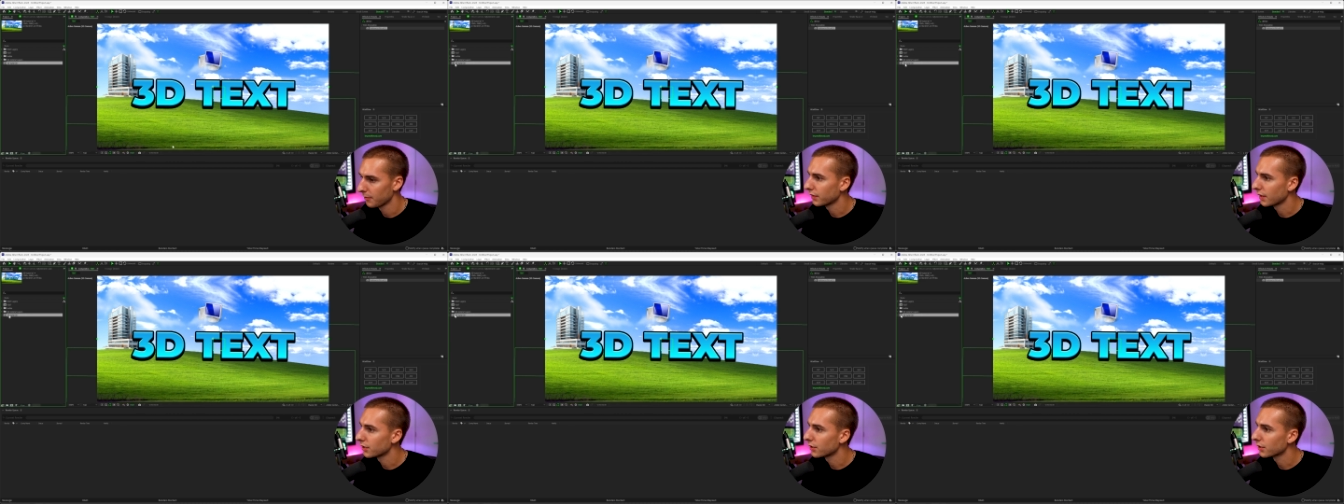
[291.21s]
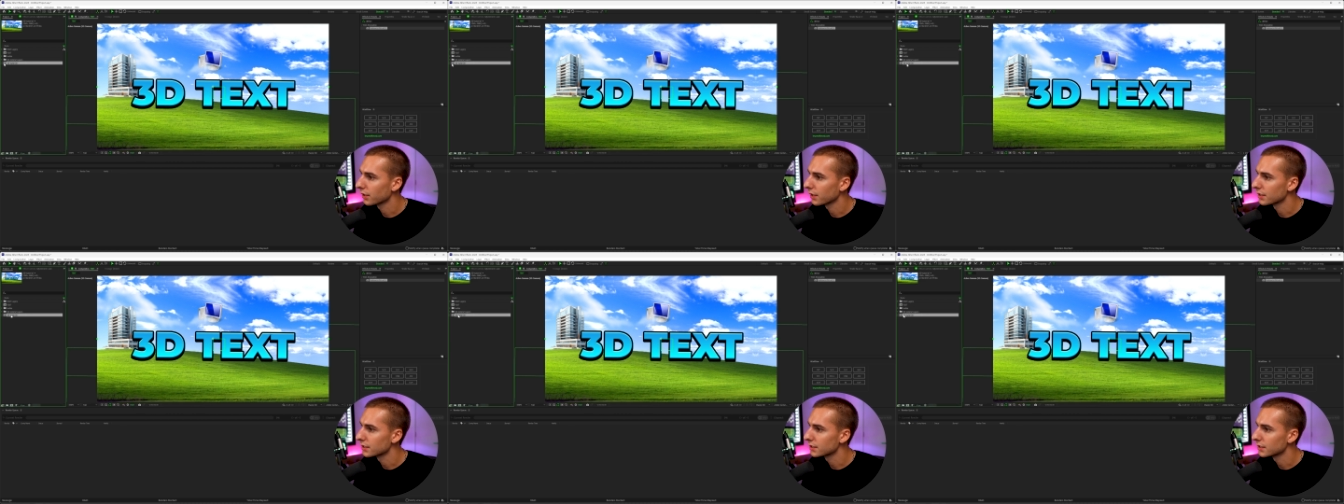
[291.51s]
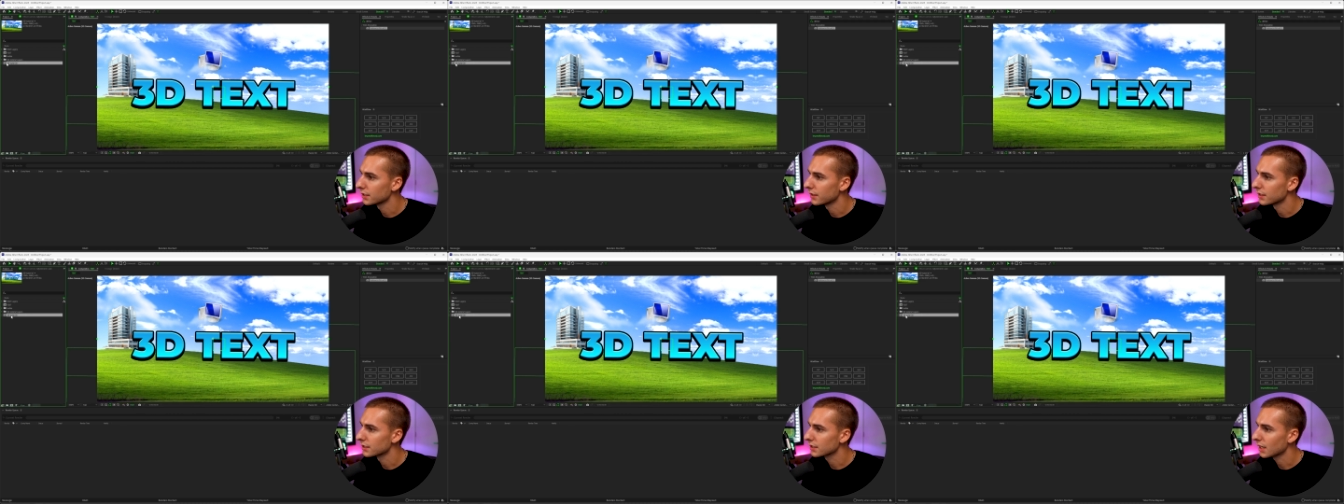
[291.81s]
Then you're gonna
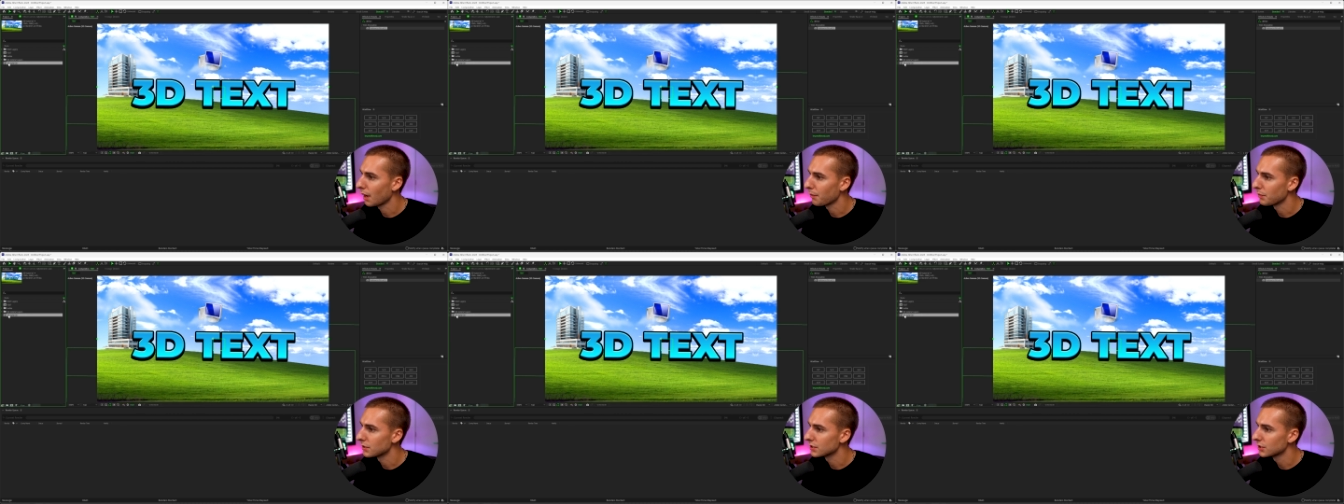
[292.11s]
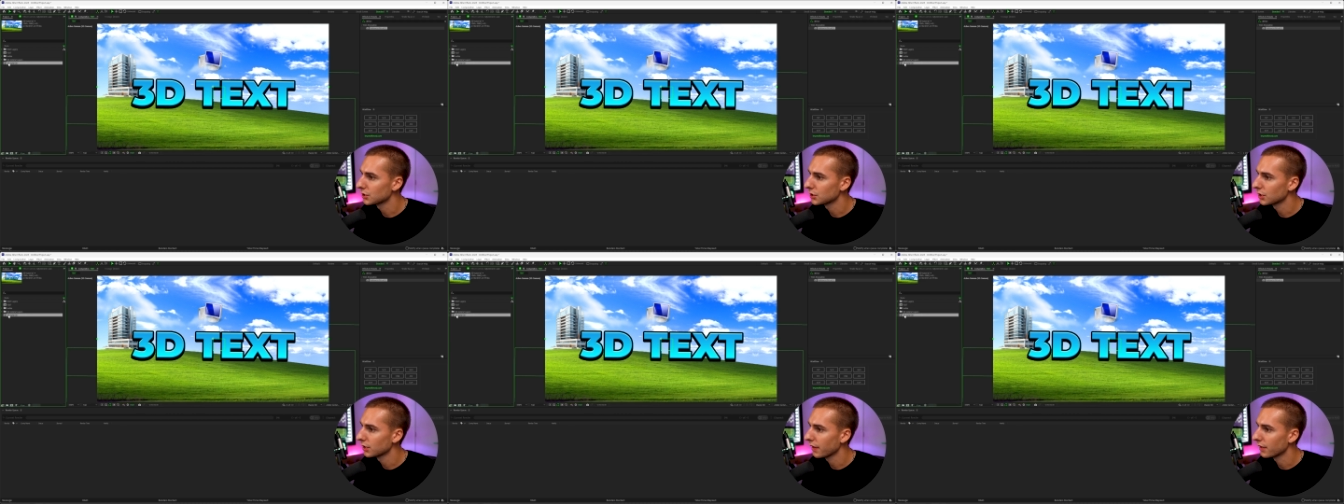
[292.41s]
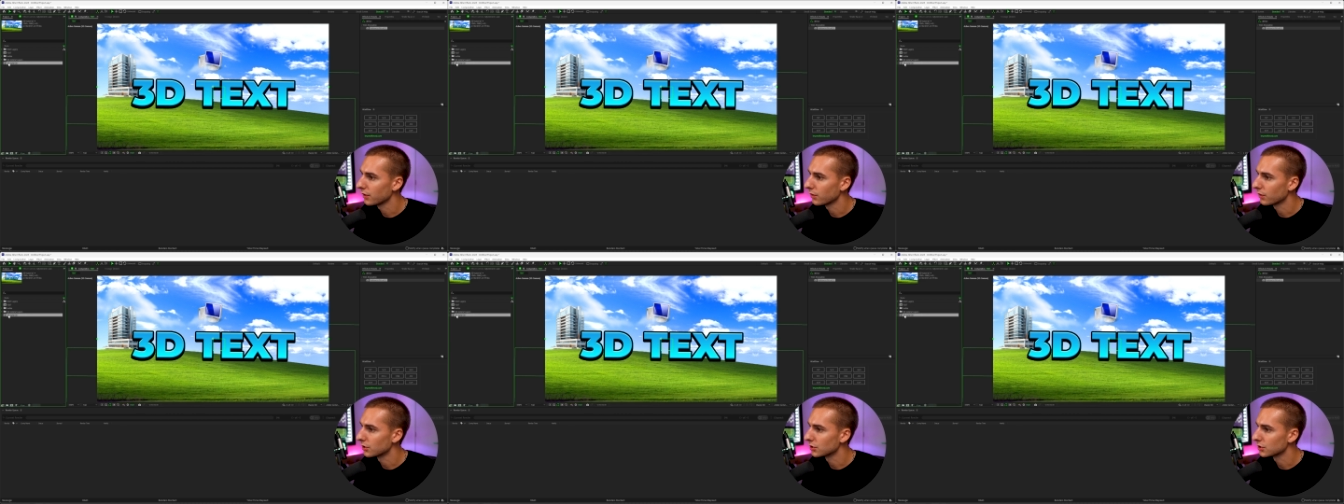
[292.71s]
see this composition
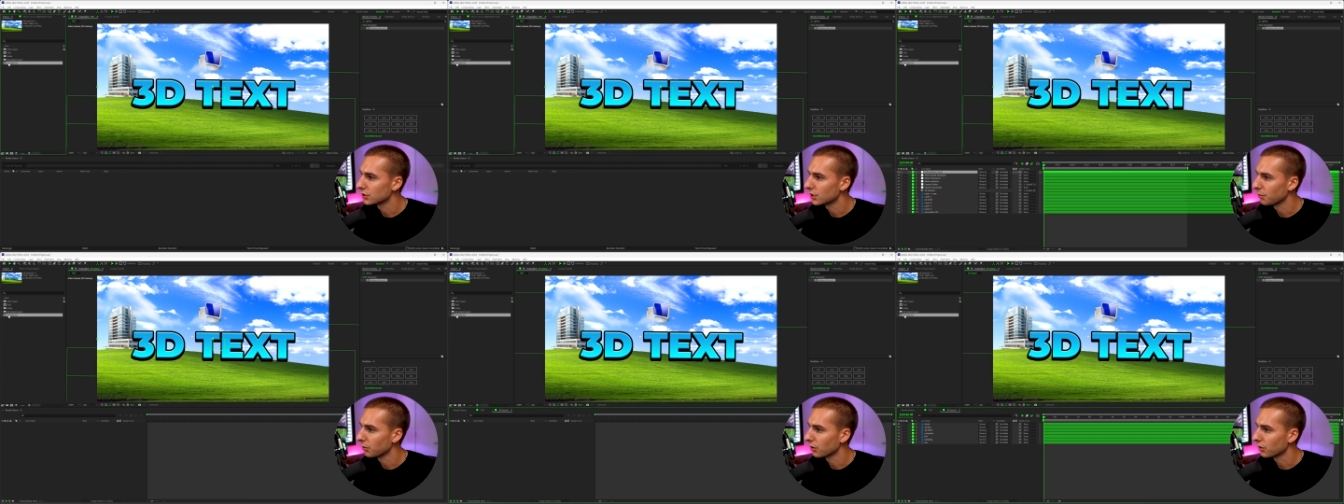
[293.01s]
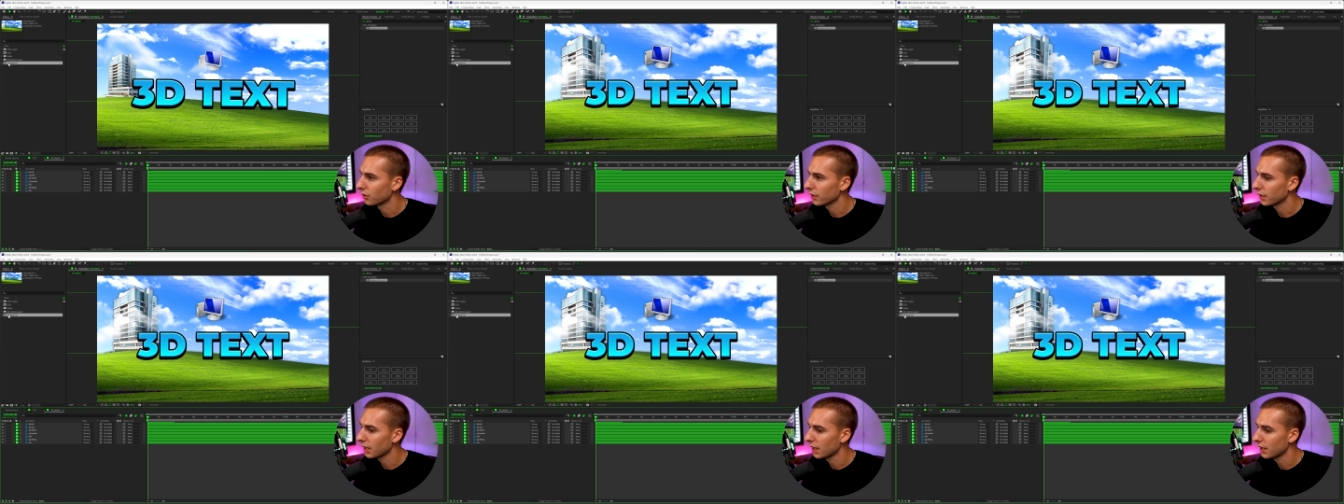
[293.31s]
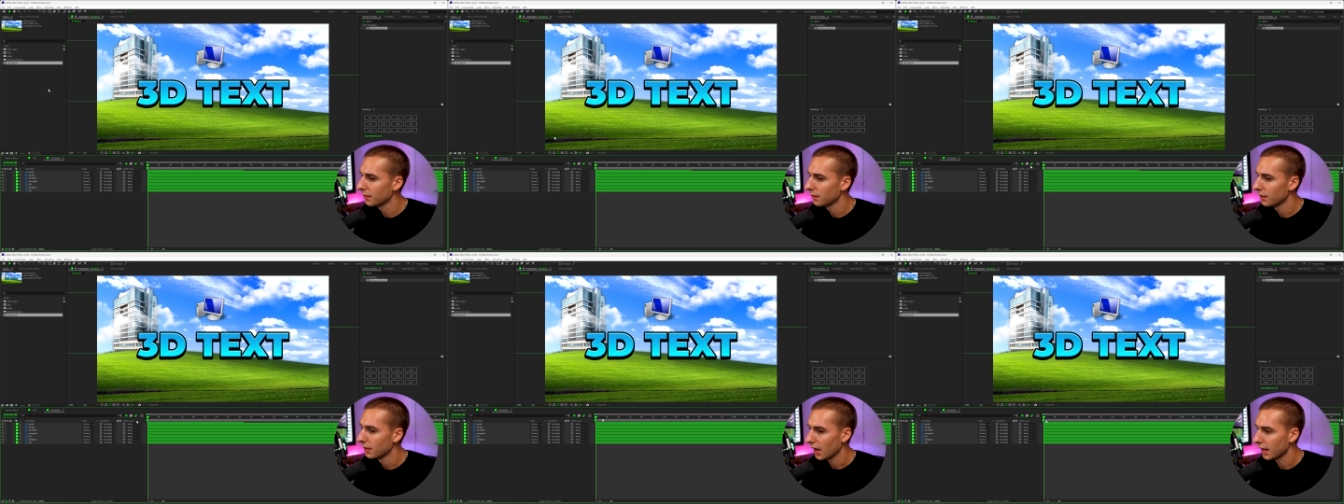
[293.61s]
that you can just double click
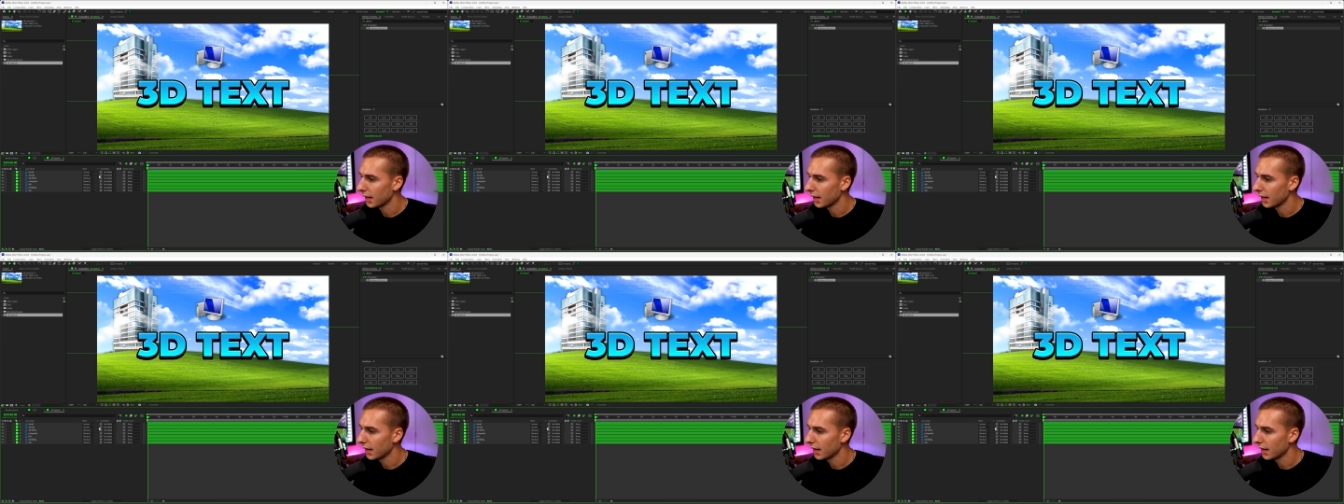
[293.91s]
on.